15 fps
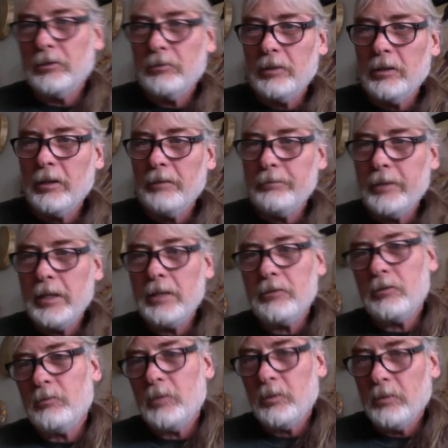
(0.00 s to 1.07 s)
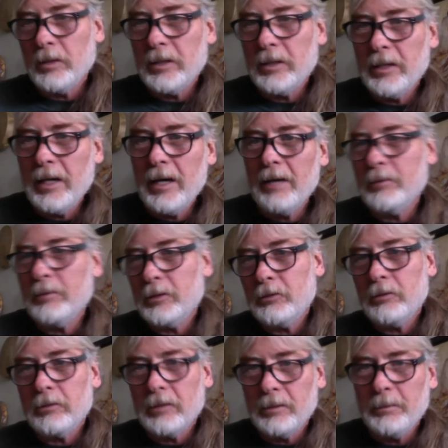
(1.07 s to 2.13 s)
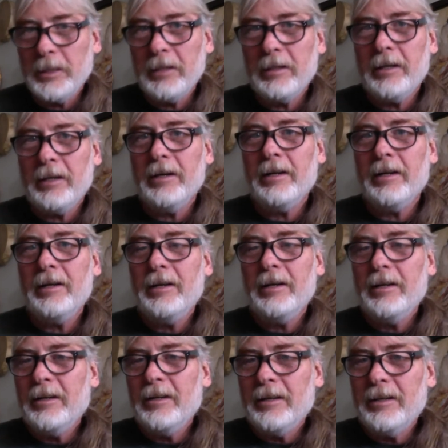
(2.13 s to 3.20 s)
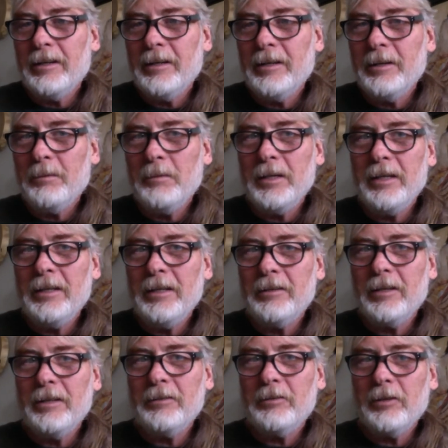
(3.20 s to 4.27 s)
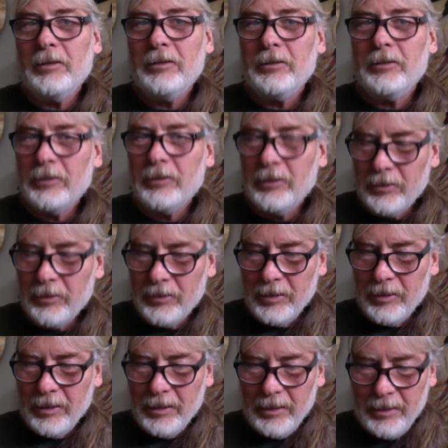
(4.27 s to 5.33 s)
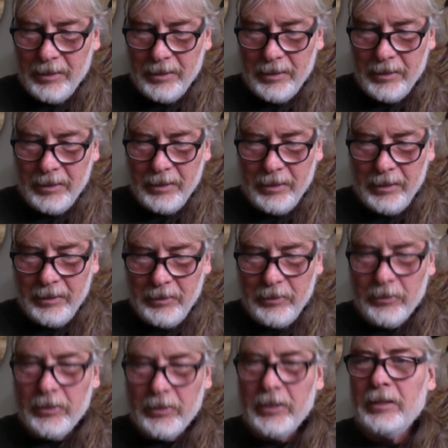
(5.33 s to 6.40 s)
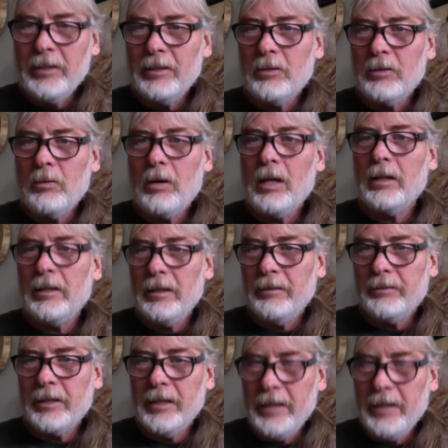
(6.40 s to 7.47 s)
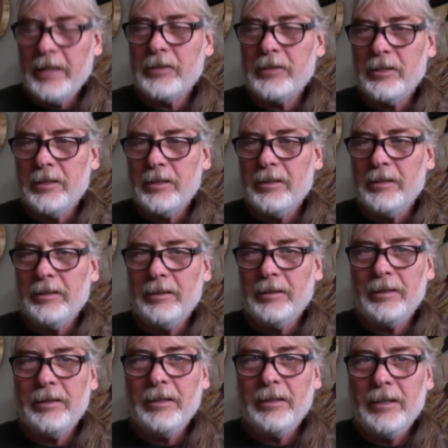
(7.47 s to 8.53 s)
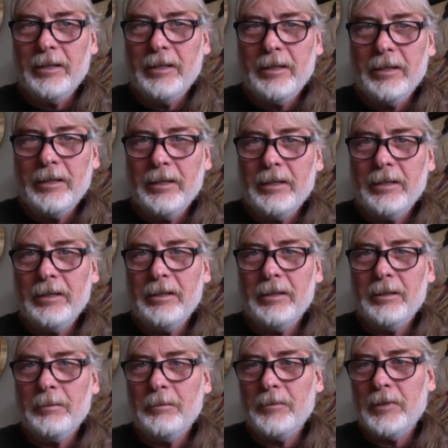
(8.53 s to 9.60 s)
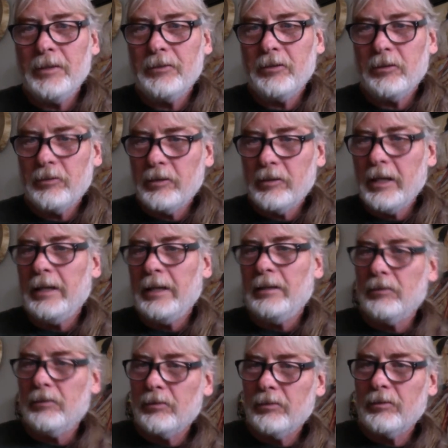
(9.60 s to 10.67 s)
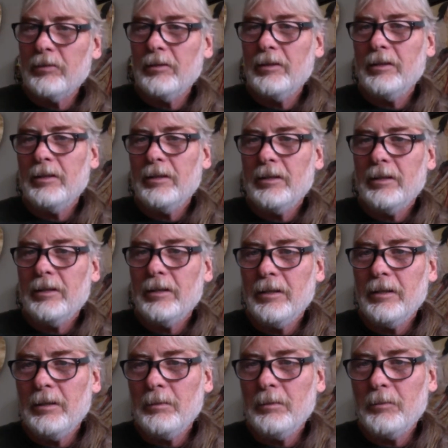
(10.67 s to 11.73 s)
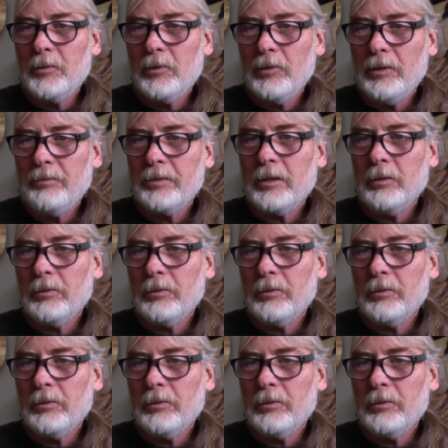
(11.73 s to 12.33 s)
they're our friends and we'll work it out and we're still going to be there. Um, and, and so there's this uh, enduring quality of connection um, that sustains um, through difficult